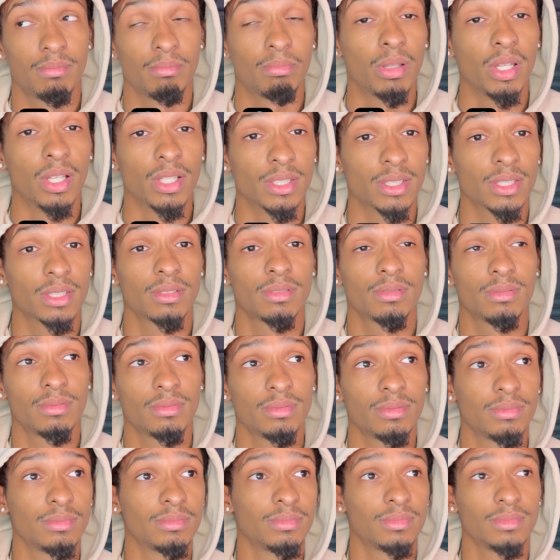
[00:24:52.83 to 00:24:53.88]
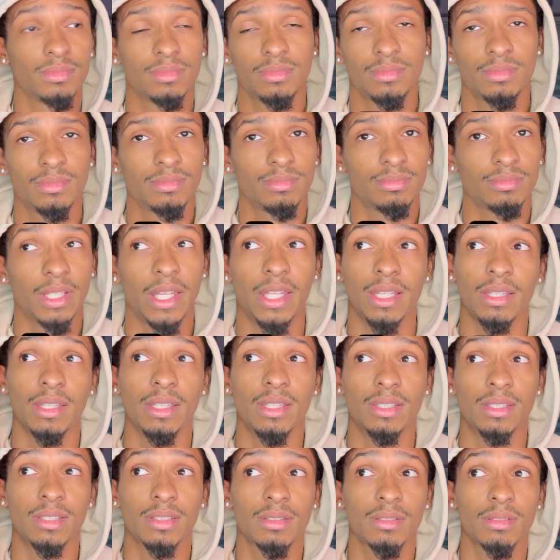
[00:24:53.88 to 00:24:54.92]
plus, at
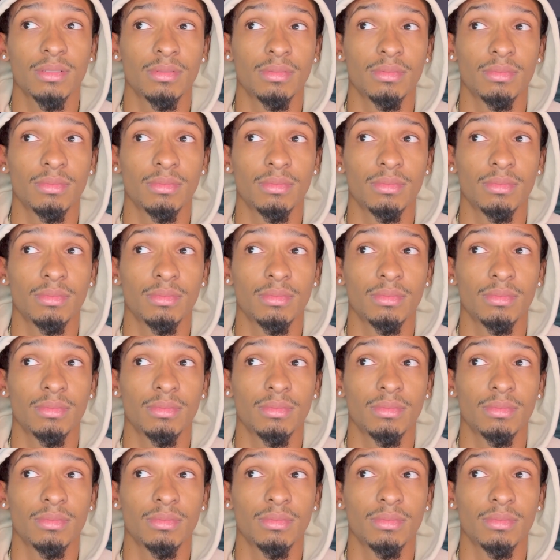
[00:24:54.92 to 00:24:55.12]
least.